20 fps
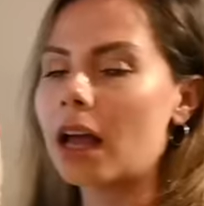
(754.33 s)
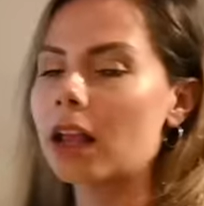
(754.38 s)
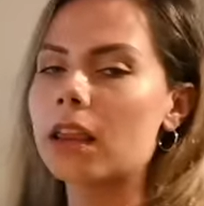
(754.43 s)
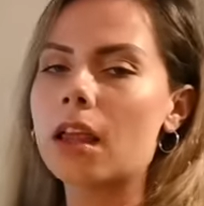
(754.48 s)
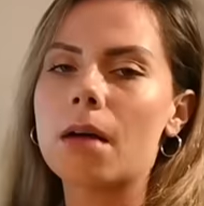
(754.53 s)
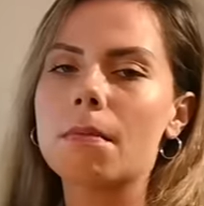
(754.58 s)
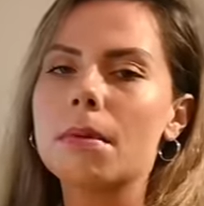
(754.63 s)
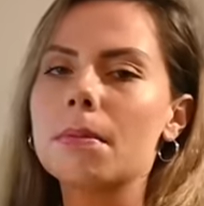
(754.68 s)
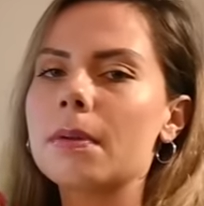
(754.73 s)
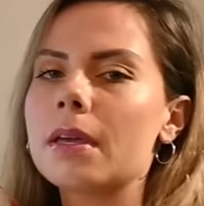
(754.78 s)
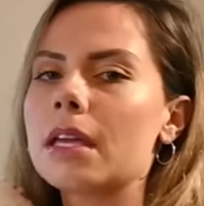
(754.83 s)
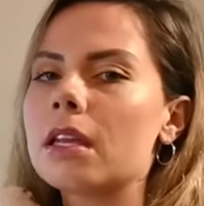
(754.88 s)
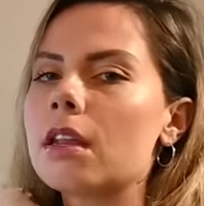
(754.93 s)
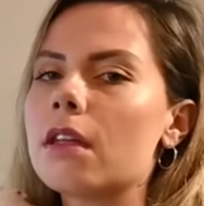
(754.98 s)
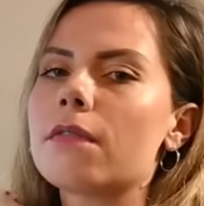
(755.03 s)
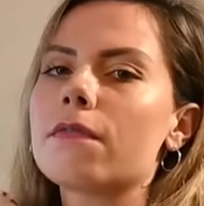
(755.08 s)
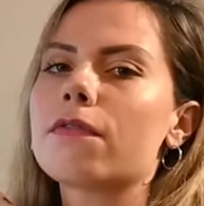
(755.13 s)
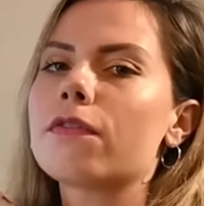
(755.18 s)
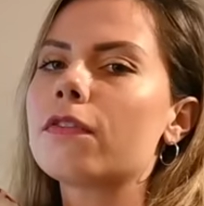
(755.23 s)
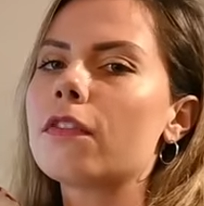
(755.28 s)
Llama Bean
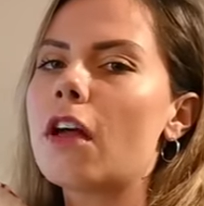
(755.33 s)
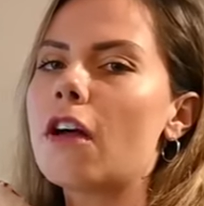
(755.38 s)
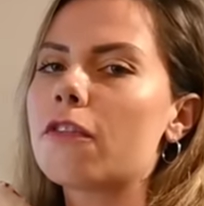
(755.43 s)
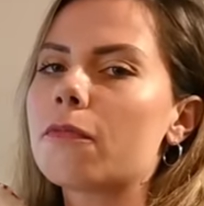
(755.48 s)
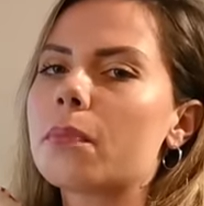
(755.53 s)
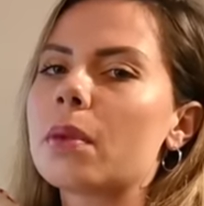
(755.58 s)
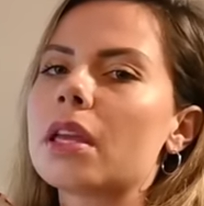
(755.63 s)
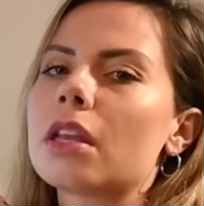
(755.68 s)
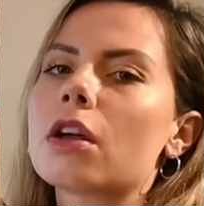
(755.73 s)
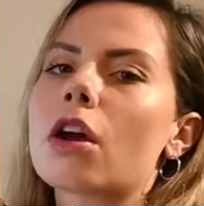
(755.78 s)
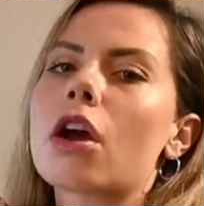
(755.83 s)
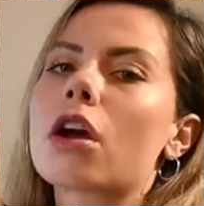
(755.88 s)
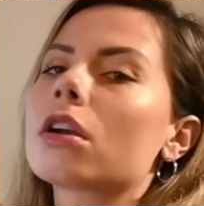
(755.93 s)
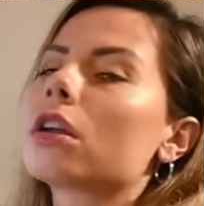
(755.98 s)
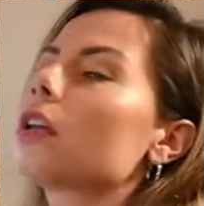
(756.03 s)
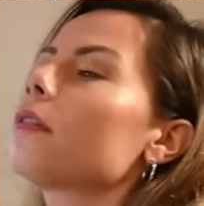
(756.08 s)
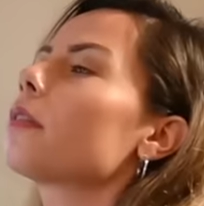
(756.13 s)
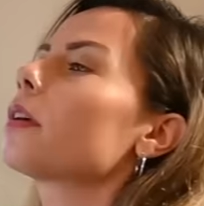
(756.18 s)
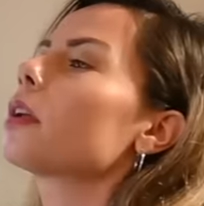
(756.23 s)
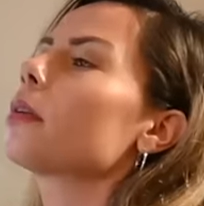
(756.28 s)
and Fluff Bean aren't
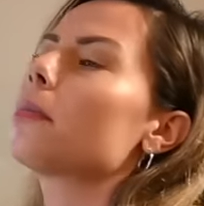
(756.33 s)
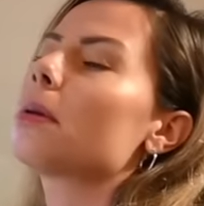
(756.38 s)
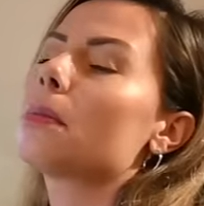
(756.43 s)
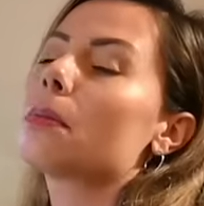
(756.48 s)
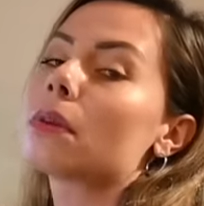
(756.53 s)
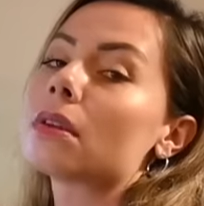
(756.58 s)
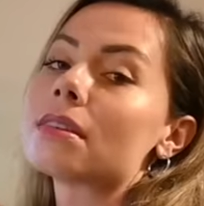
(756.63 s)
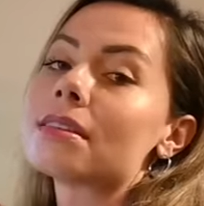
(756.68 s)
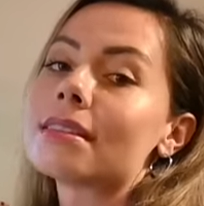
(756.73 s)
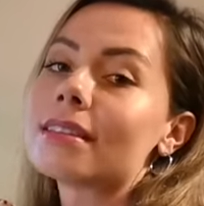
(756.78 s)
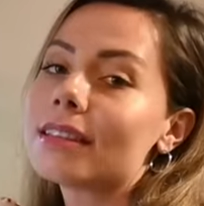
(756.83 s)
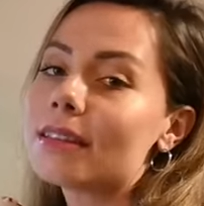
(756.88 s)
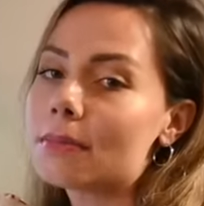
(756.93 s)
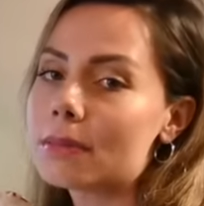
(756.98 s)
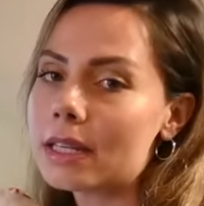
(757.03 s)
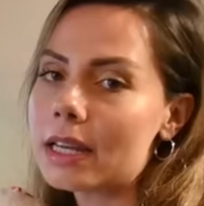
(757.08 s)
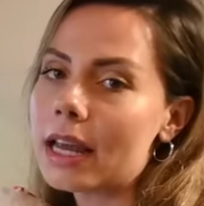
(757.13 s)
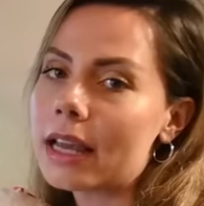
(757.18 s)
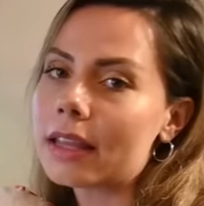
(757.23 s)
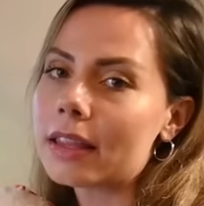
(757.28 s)
even gonna be able to sleep
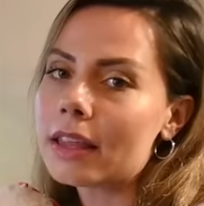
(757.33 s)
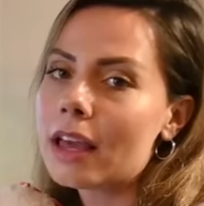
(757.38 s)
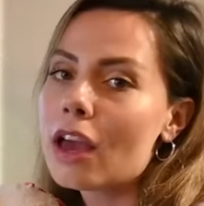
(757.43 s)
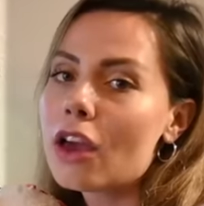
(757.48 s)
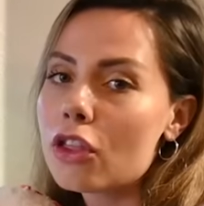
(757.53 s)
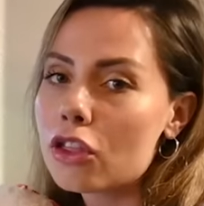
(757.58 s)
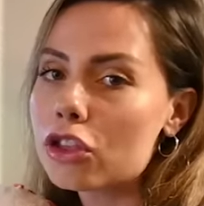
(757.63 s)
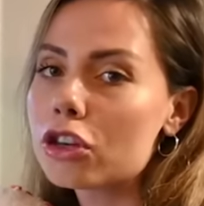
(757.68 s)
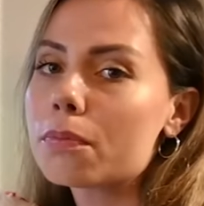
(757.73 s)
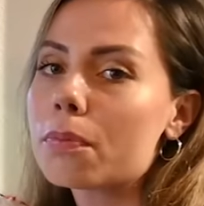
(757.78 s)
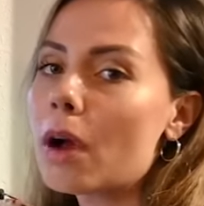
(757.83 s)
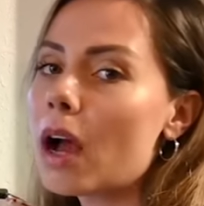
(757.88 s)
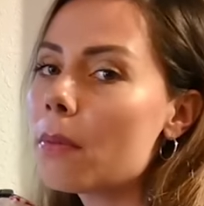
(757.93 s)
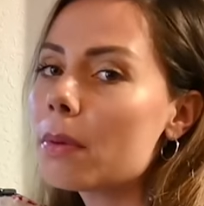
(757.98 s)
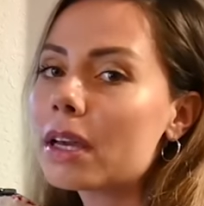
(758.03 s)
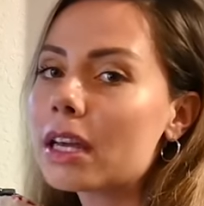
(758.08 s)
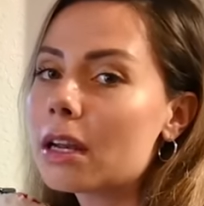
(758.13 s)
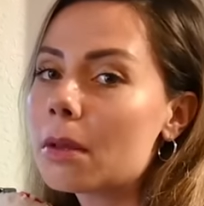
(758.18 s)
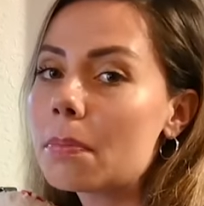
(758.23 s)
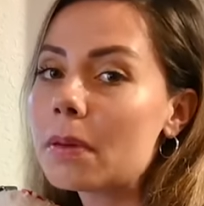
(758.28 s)
tonight. They're probably
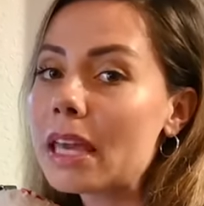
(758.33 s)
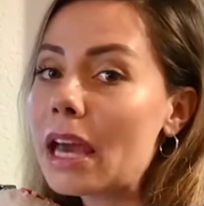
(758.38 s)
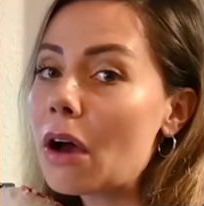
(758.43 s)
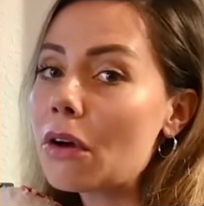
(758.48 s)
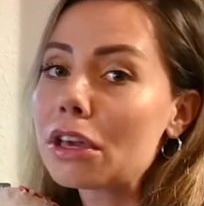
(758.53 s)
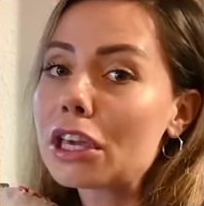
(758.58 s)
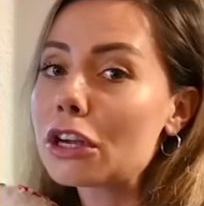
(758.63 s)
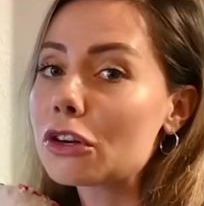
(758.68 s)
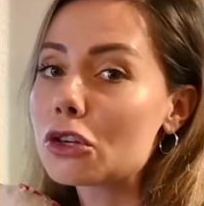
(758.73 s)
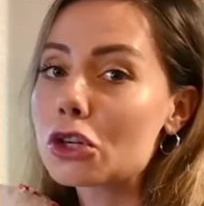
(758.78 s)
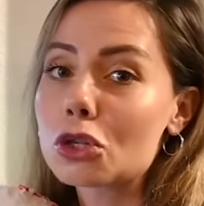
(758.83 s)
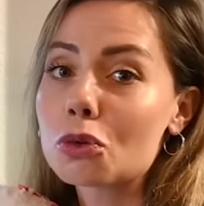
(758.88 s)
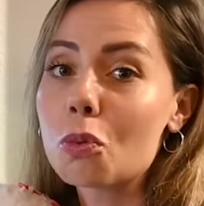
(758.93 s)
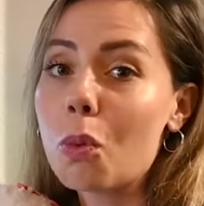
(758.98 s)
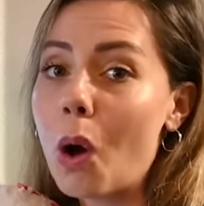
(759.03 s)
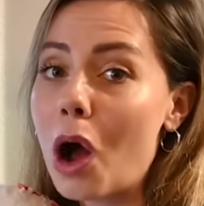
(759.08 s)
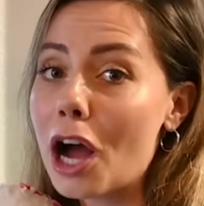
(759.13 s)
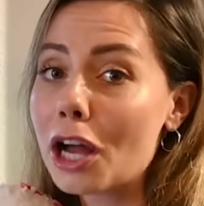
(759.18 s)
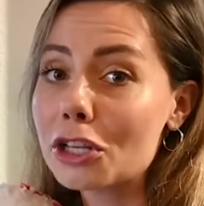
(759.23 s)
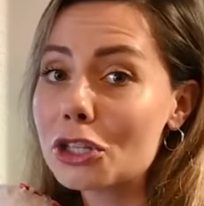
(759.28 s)
gonna be out here just
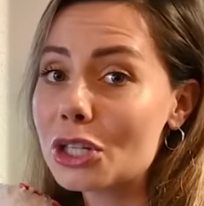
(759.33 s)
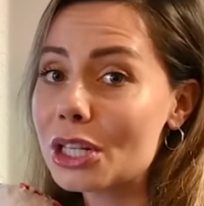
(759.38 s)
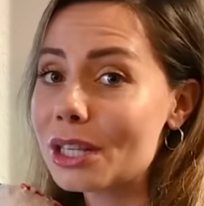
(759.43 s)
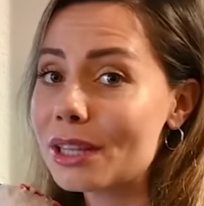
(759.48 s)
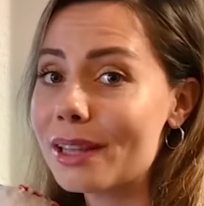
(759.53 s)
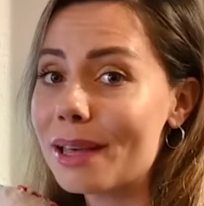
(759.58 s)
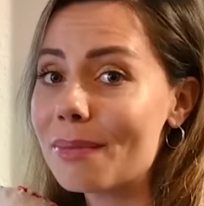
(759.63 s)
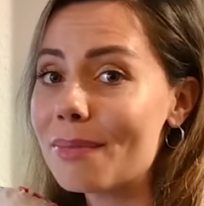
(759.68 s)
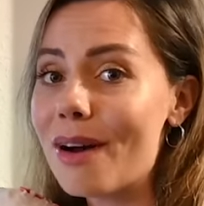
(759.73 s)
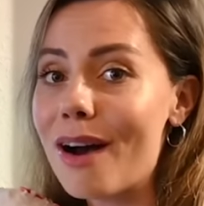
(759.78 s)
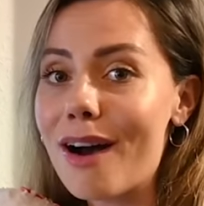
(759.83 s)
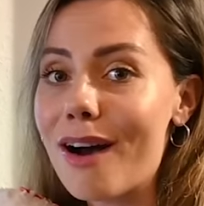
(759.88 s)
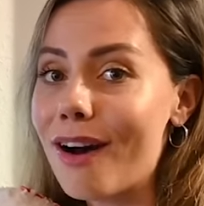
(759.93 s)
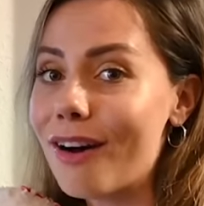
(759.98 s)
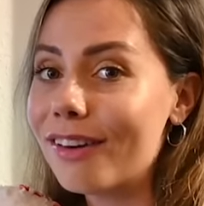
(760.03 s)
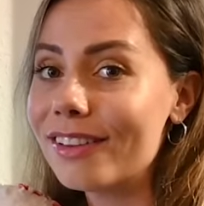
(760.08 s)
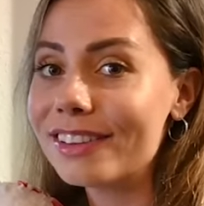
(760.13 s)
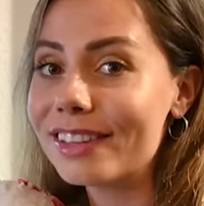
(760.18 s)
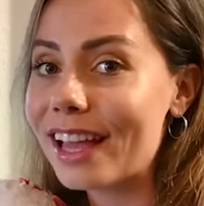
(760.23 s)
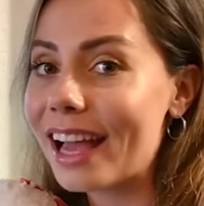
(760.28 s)
watching them
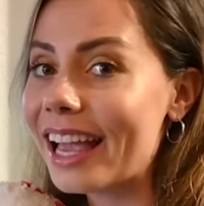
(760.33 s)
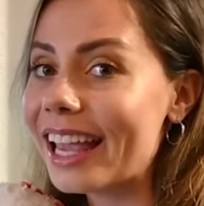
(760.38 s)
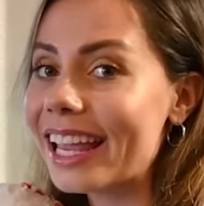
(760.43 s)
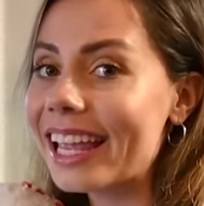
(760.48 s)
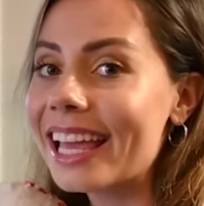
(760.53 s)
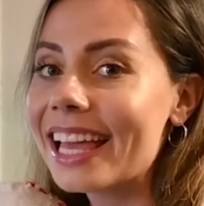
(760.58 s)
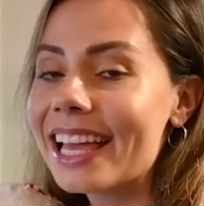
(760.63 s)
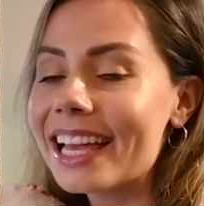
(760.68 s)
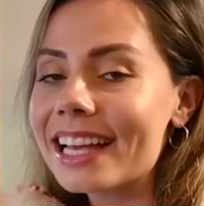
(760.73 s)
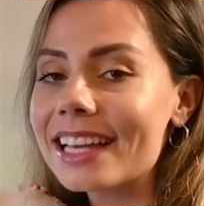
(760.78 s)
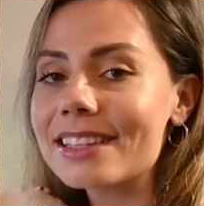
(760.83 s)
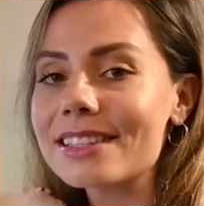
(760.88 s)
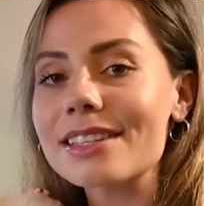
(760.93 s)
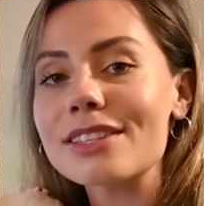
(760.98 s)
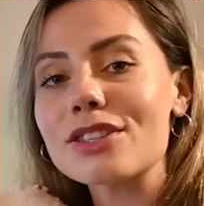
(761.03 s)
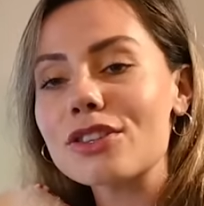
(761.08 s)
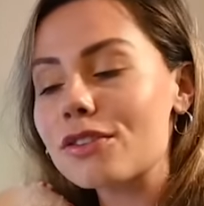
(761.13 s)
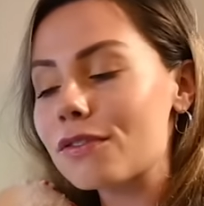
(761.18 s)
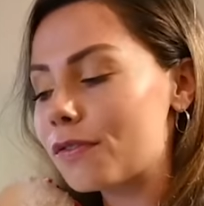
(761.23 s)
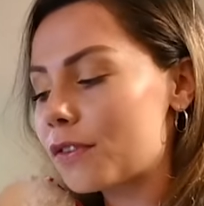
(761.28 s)
all night because
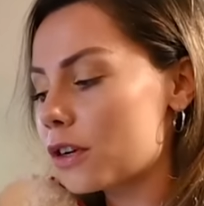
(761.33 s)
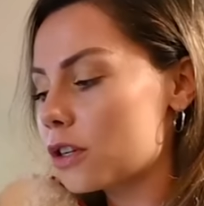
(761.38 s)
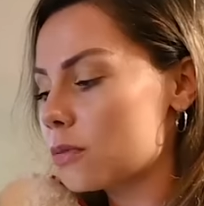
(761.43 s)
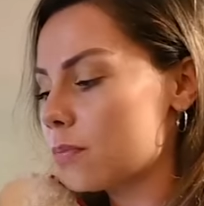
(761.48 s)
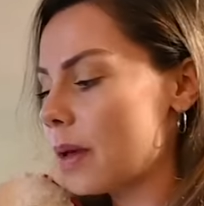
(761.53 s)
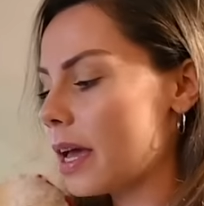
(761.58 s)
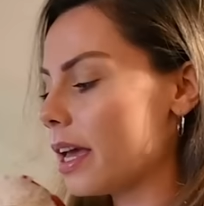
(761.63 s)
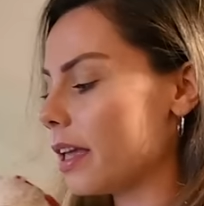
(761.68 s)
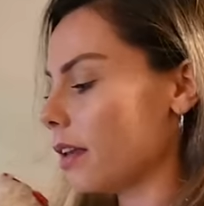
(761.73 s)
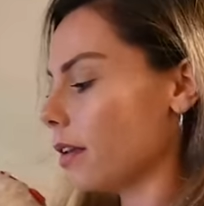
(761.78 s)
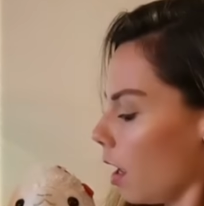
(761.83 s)
it's their first pet.